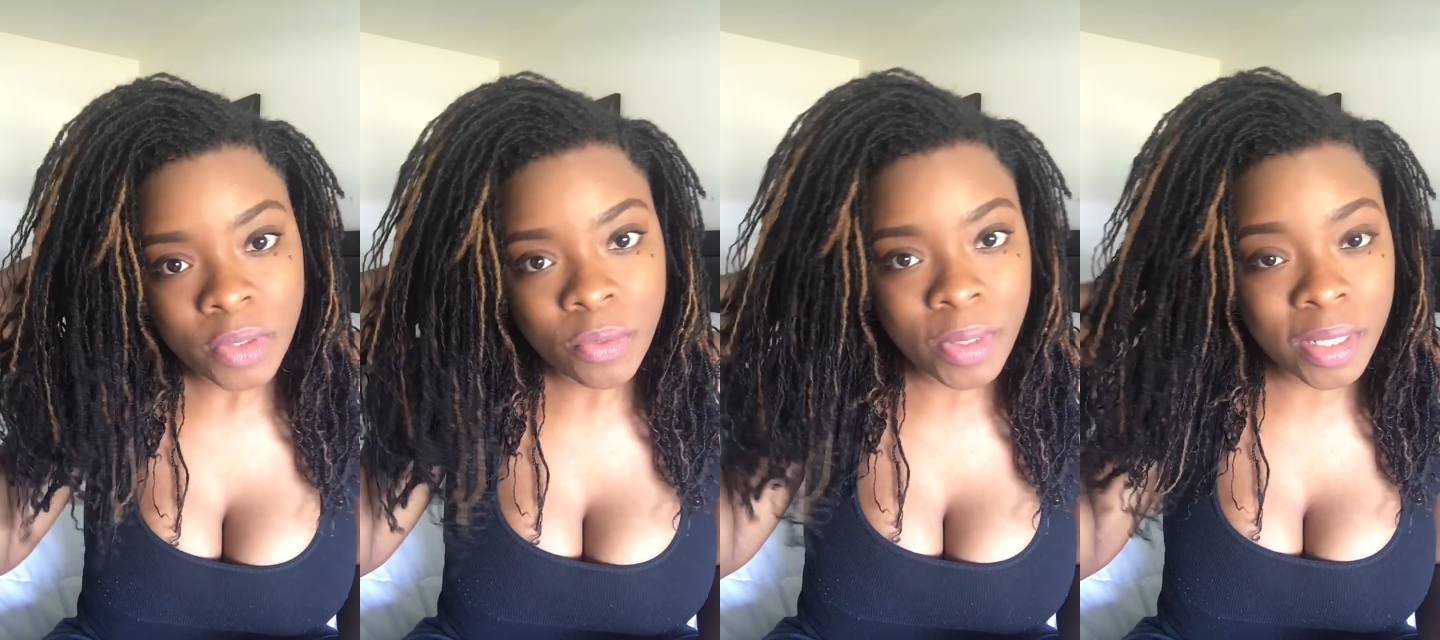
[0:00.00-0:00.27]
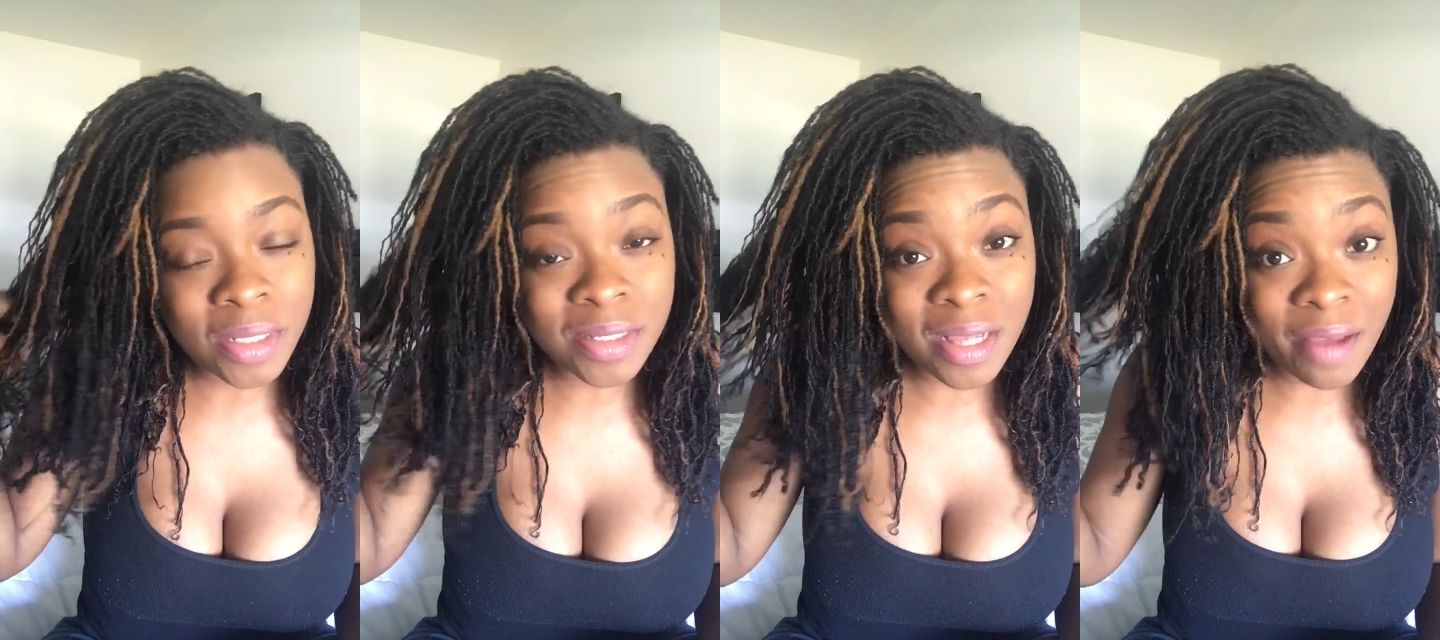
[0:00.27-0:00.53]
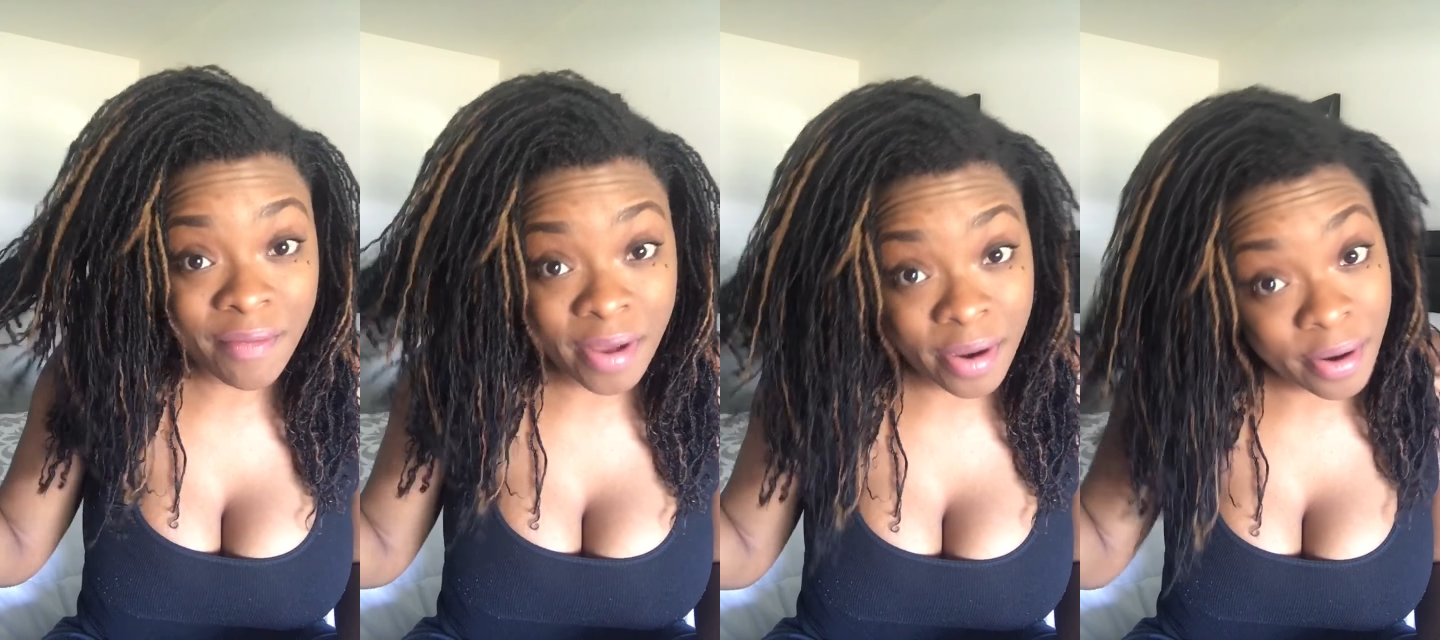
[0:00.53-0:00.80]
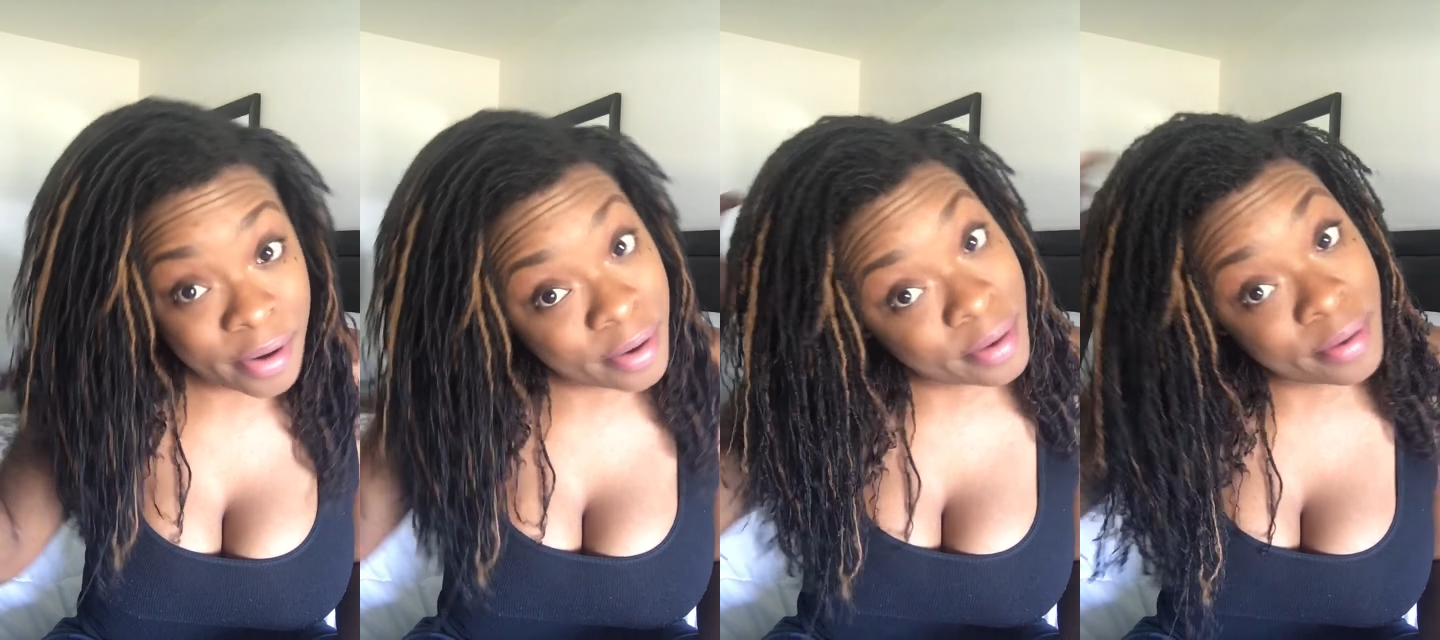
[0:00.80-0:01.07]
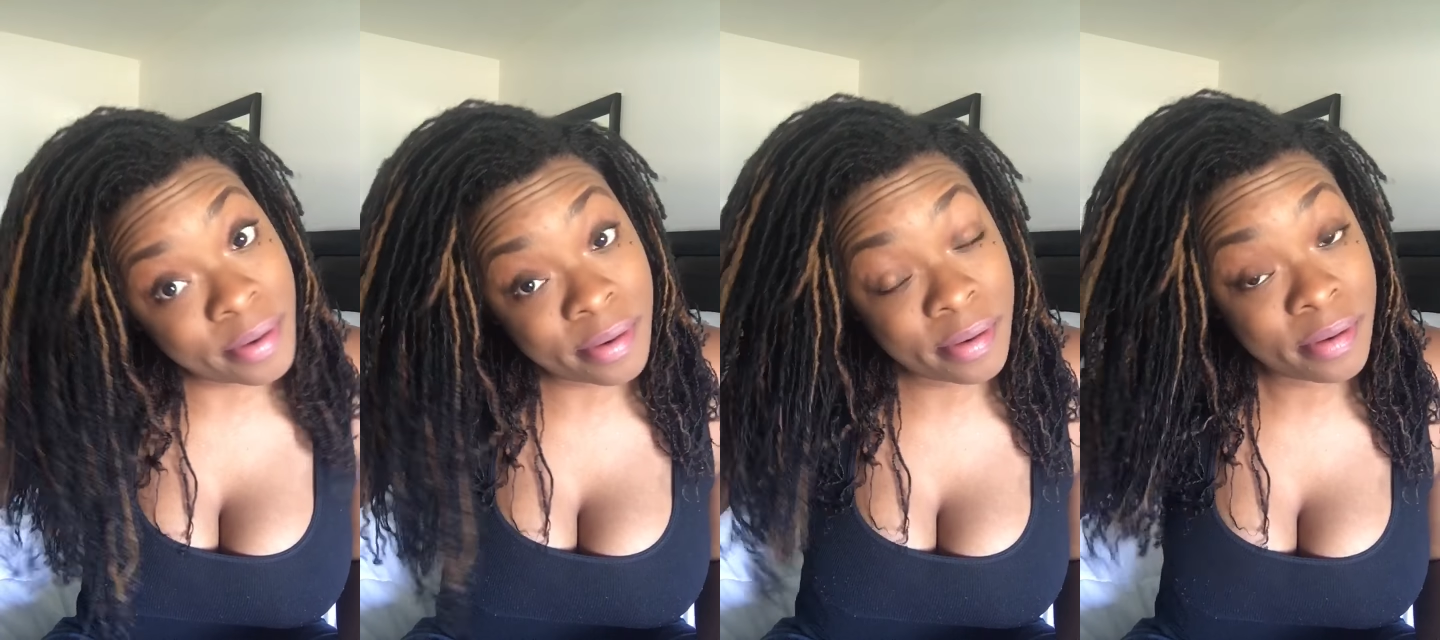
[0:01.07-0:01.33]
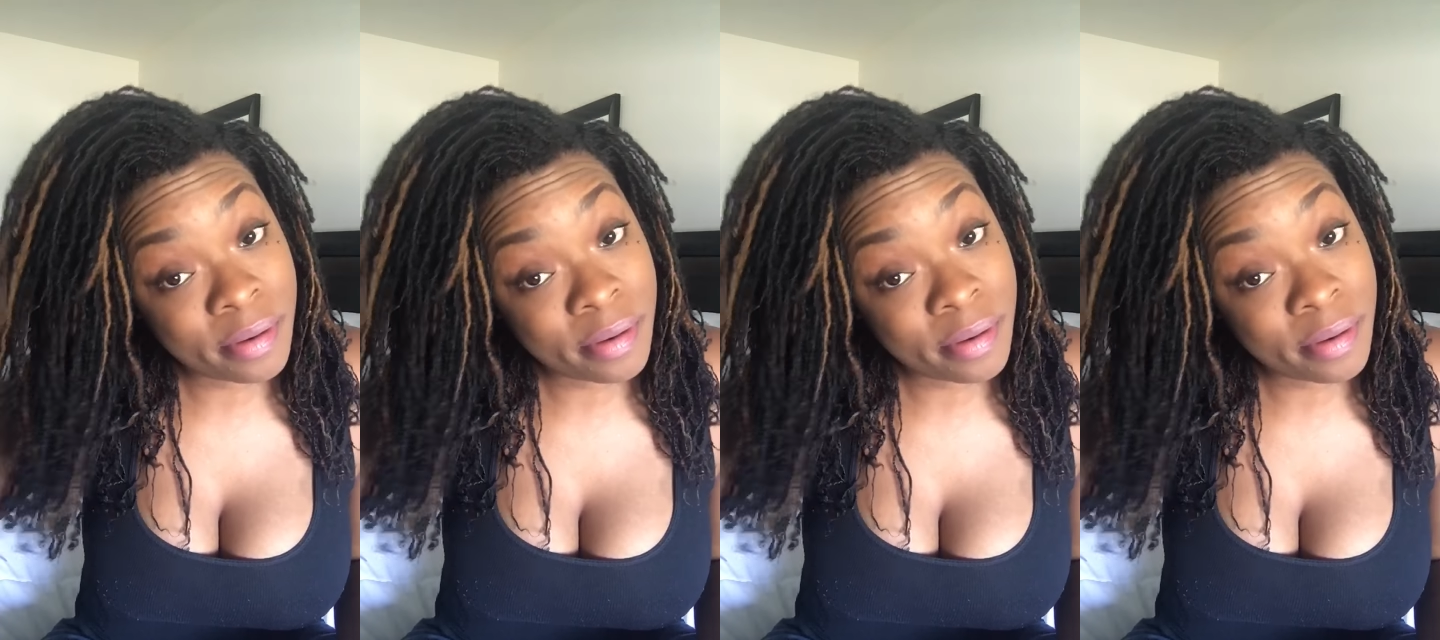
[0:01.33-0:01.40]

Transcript: what else have I heard?